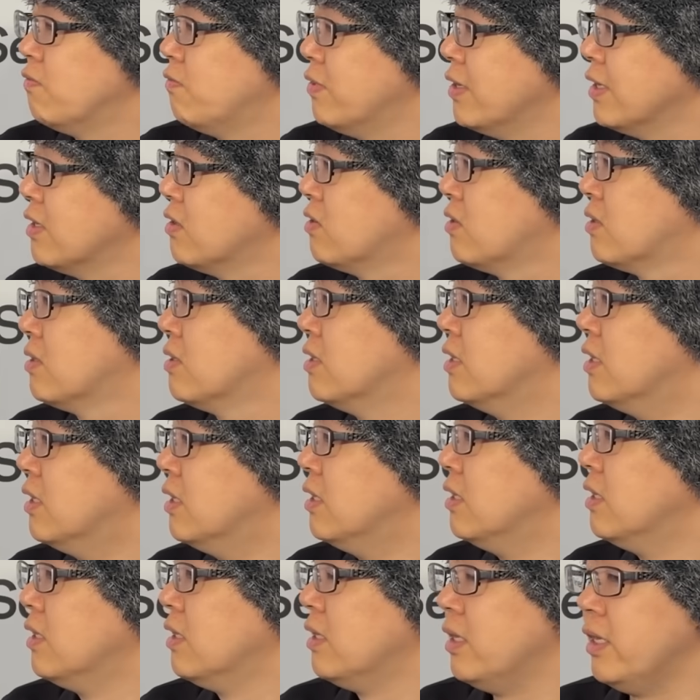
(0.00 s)
effects
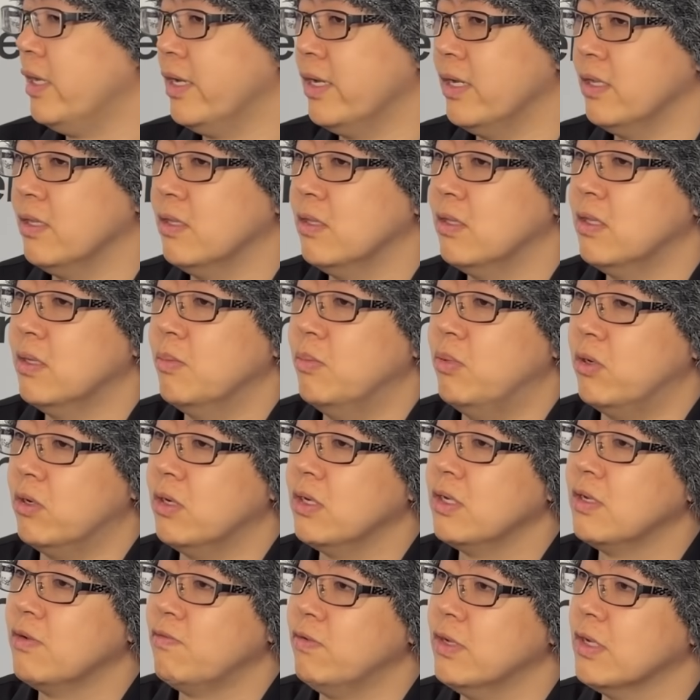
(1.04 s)
and the
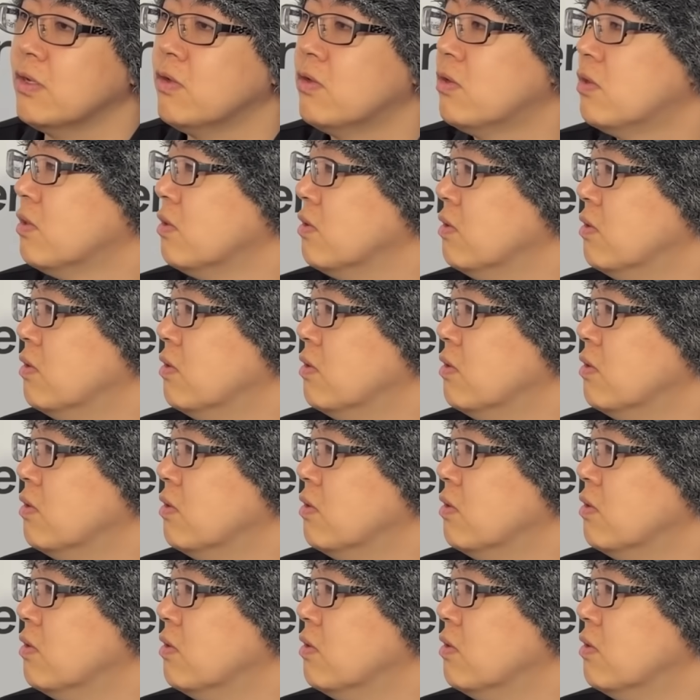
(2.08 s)
blurring effects.